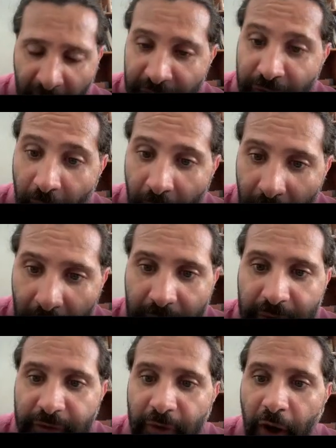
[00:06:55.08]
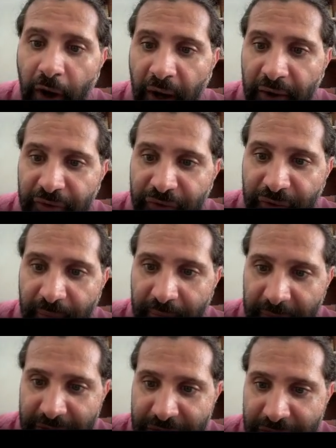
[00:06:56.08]
tones of
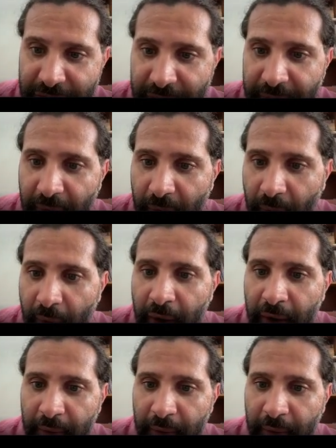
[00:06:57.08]
material